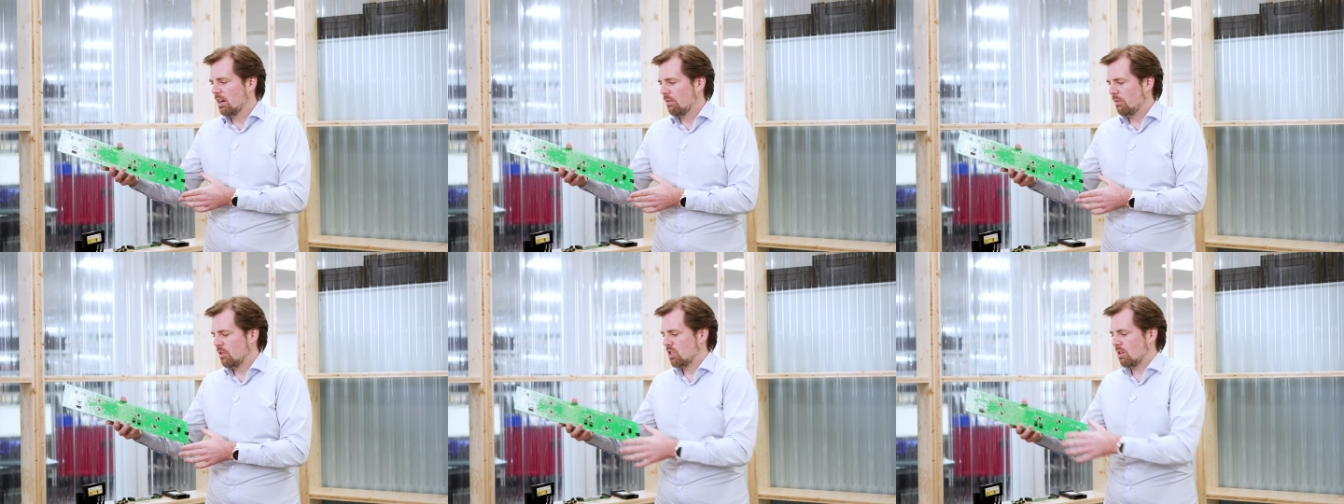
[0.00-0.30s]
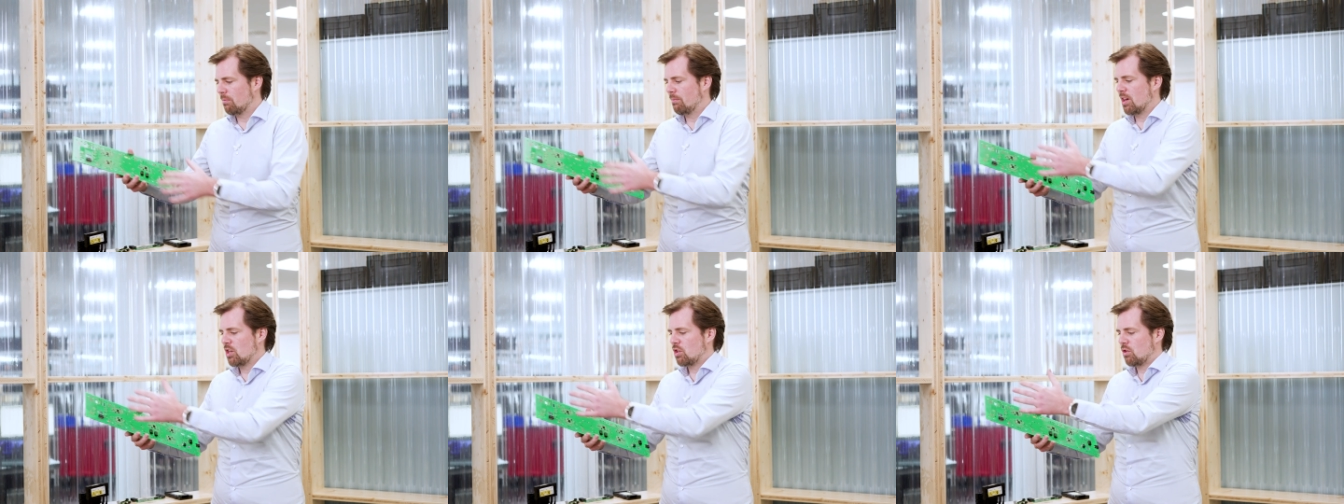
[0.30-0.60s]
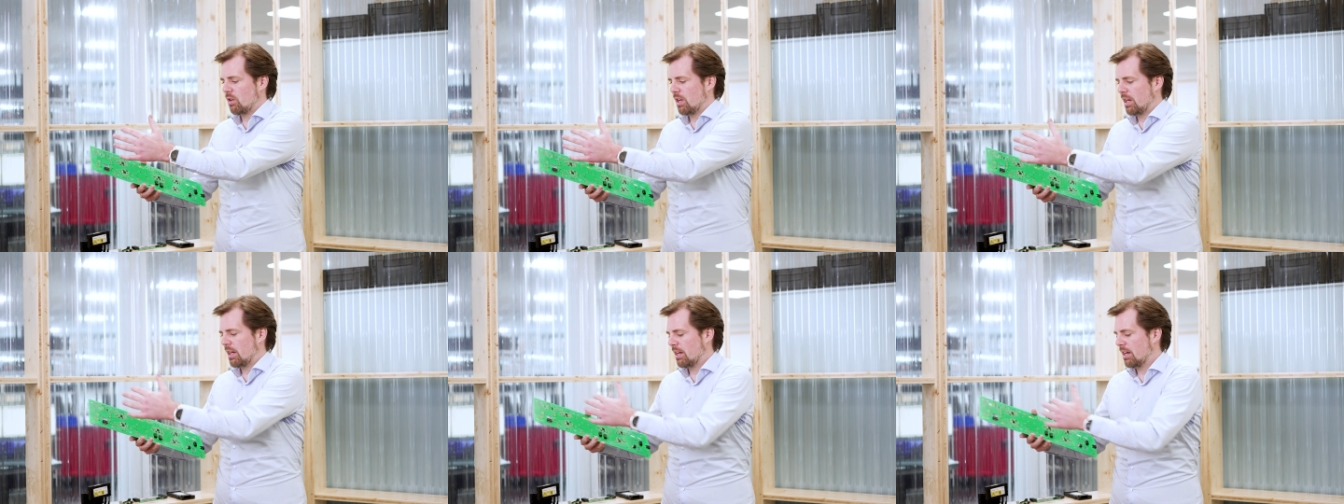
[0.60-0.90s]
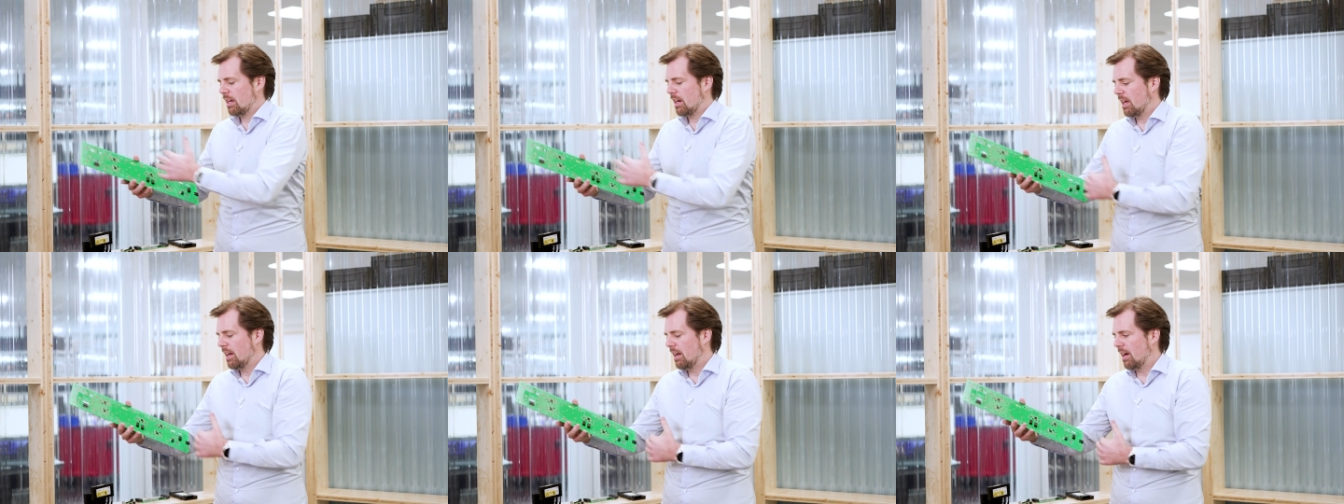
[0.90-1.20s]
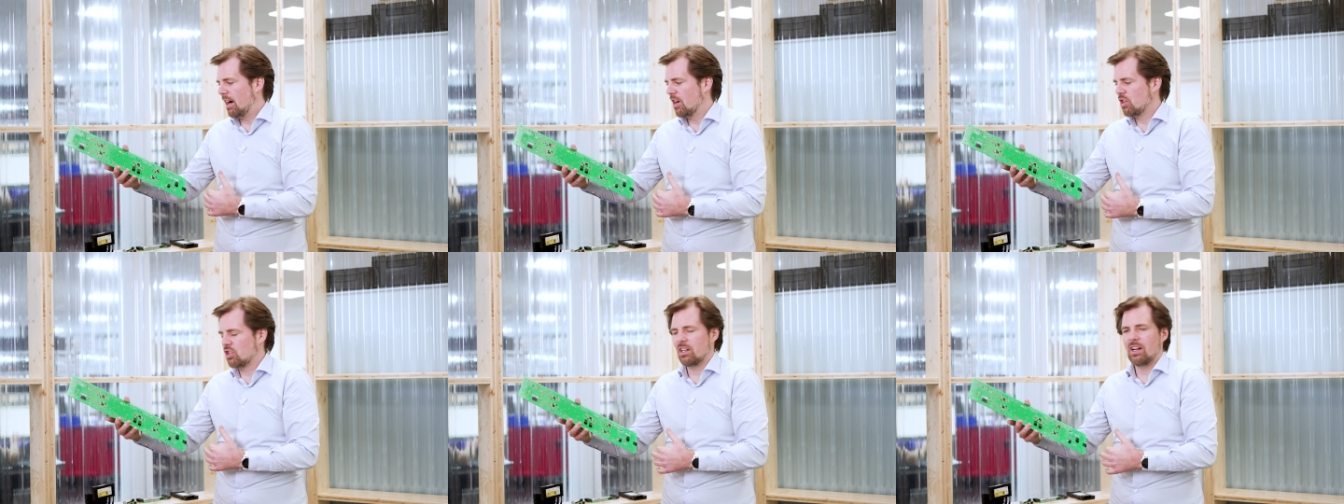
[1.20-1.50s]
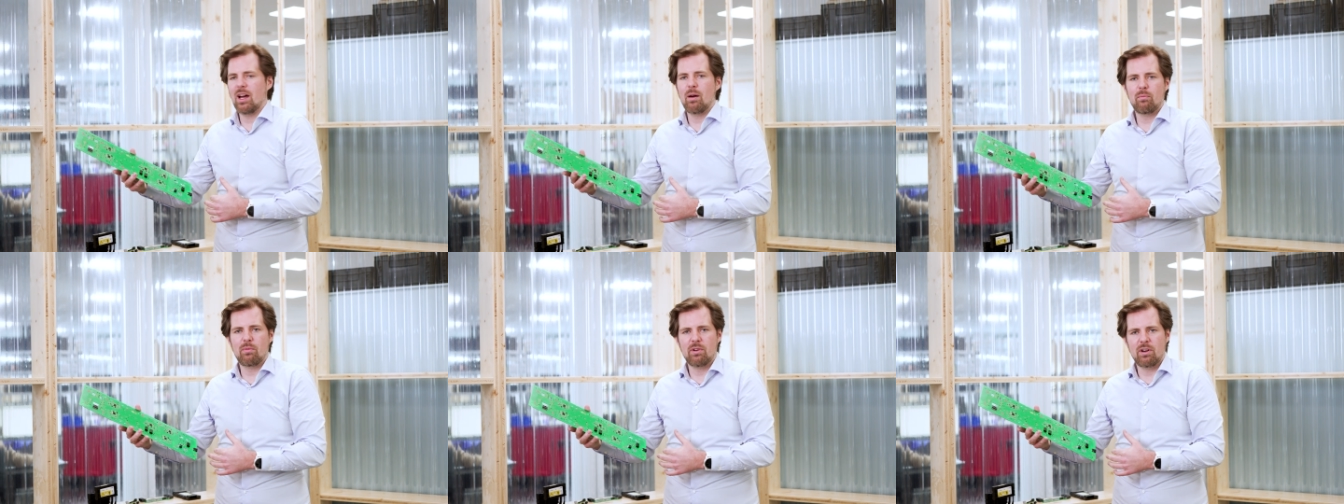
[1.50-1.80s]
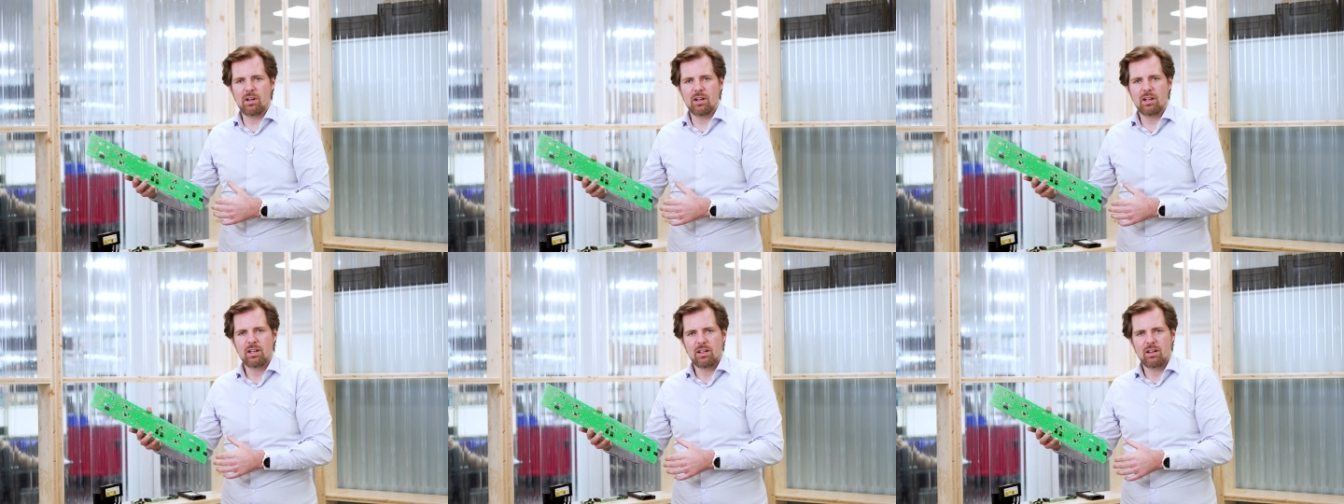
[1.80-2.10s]
which are measuring a larger
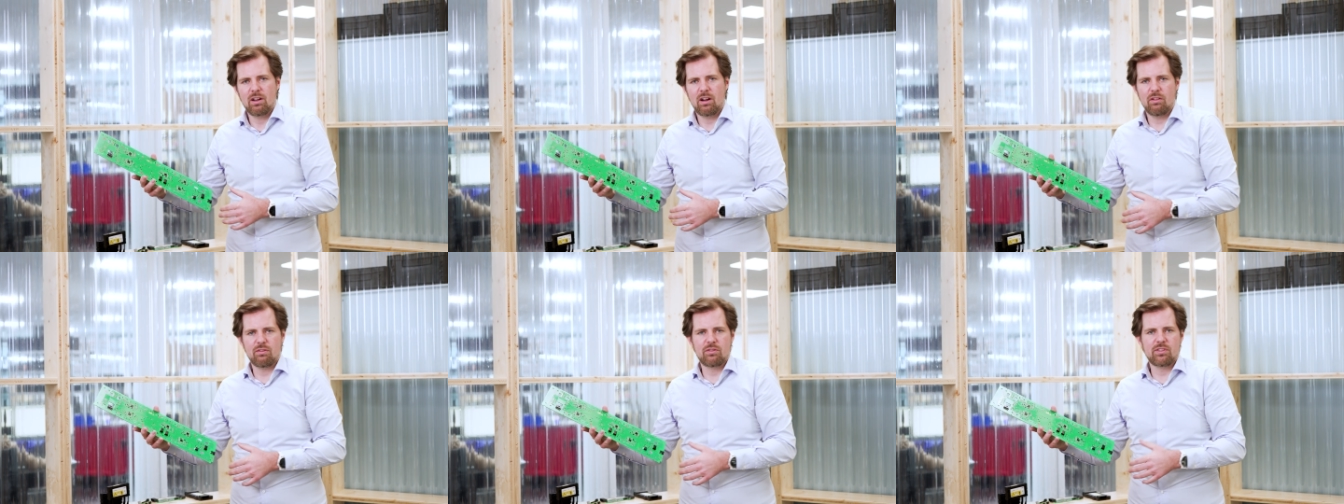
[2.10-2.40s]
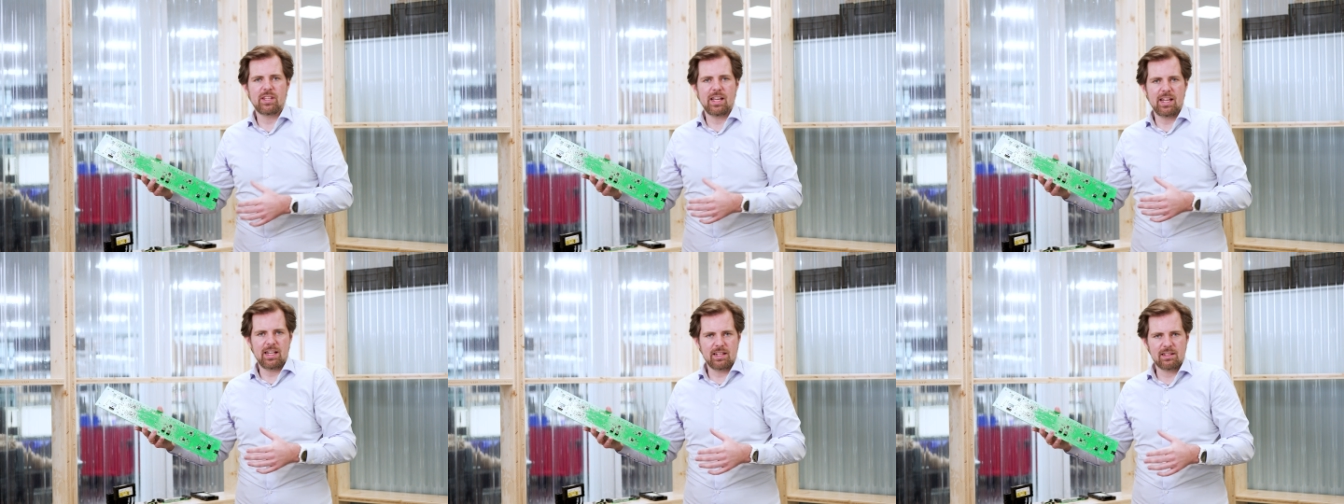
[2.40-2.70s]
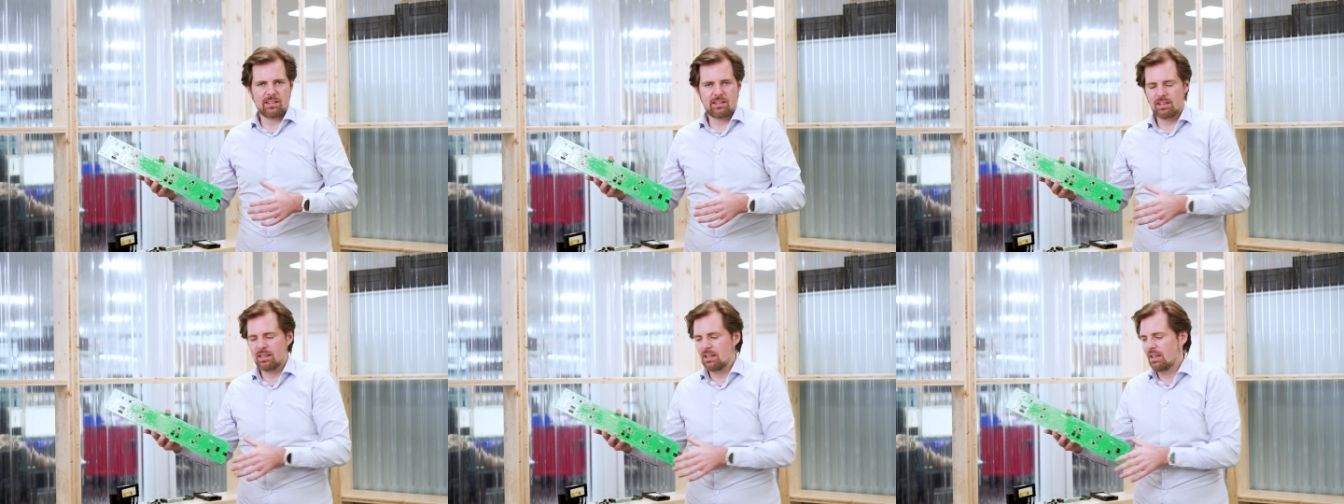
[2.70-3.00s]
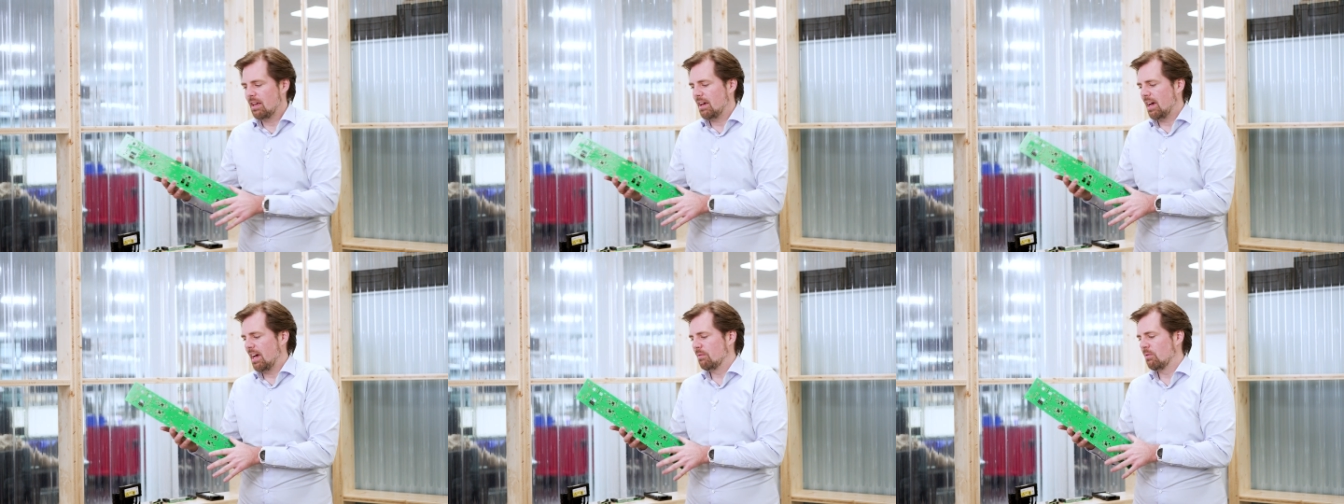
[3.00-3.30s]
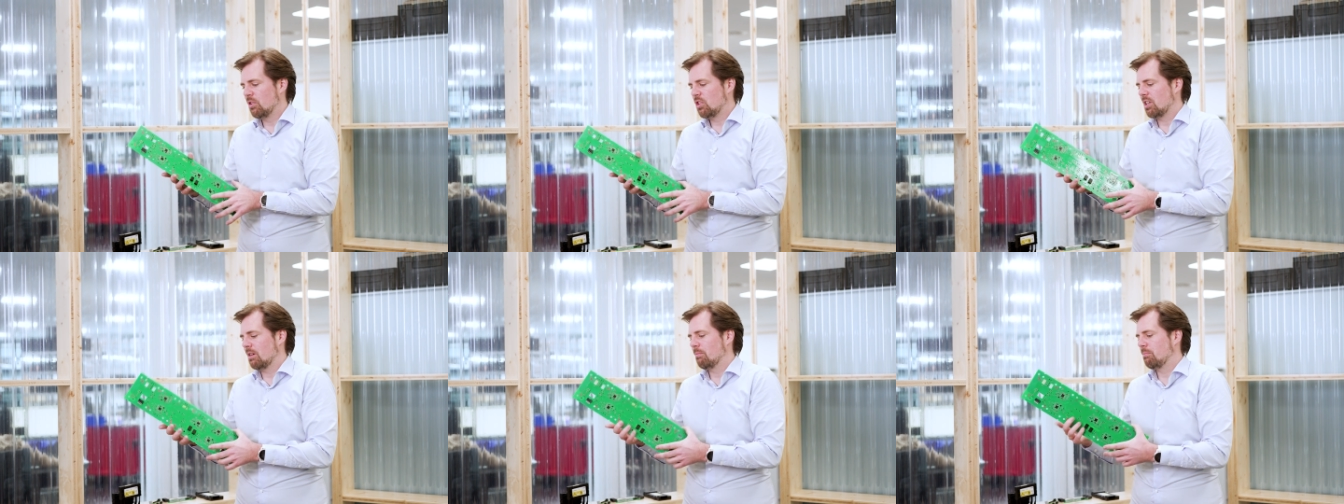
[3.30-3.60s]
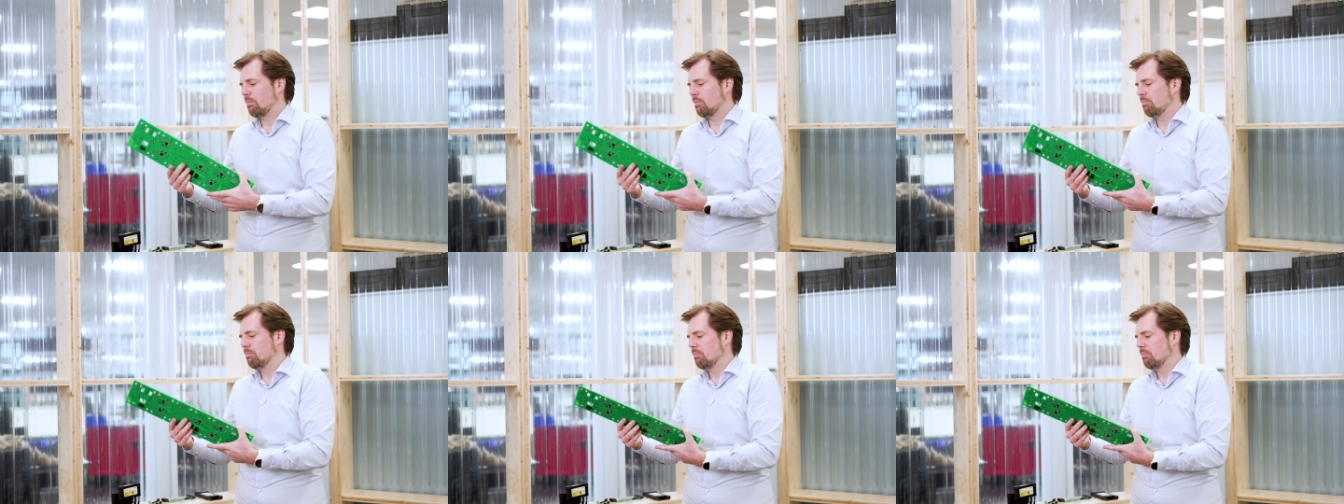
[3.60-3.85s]
number of cells and which are